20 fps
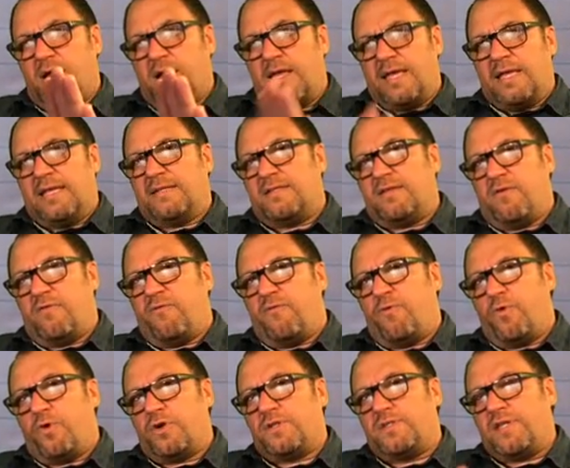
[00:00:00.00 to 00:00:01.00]
Is the
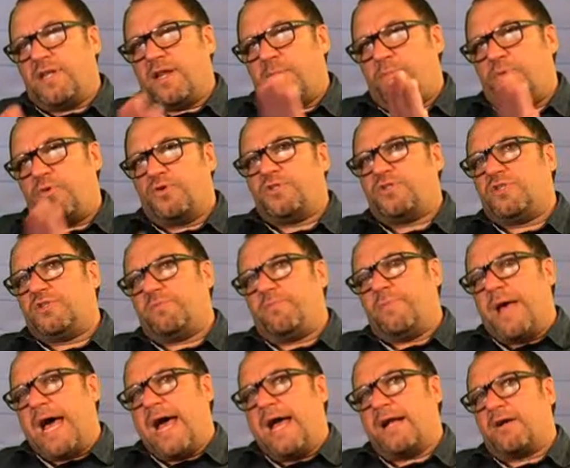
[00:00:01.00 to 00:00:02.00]
force that it pushes
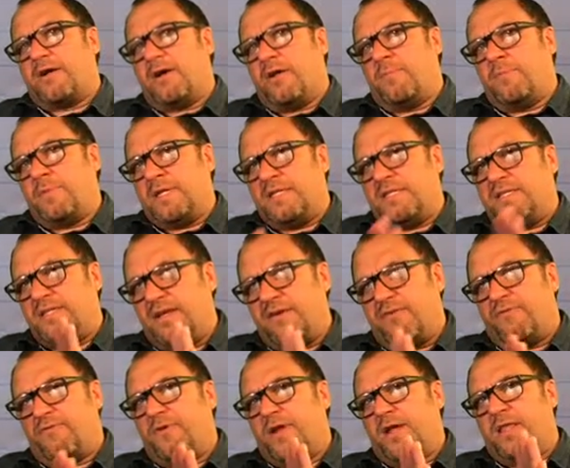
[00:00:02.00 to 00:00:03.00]
back on me
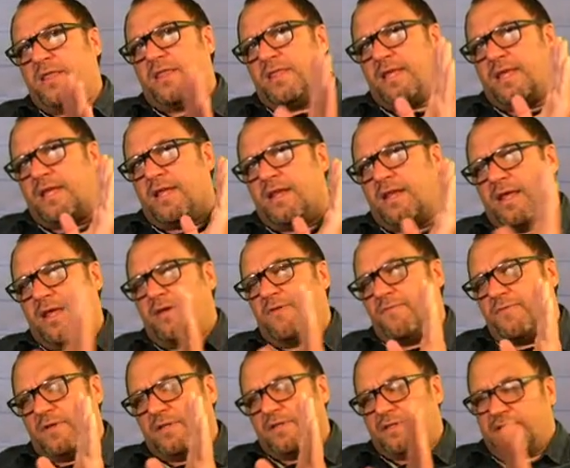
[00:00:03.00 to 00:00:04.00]
different than
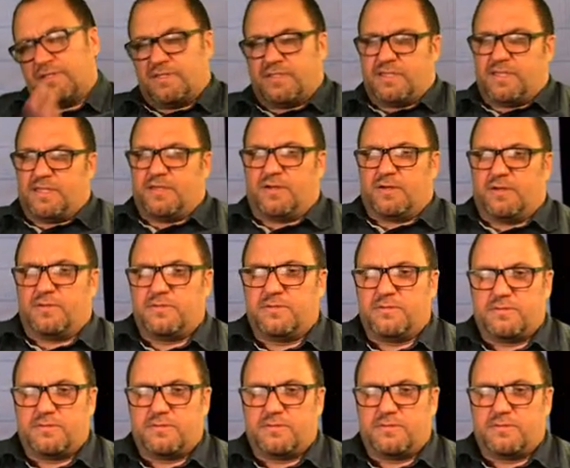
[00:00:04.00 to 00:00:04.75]
if it's still?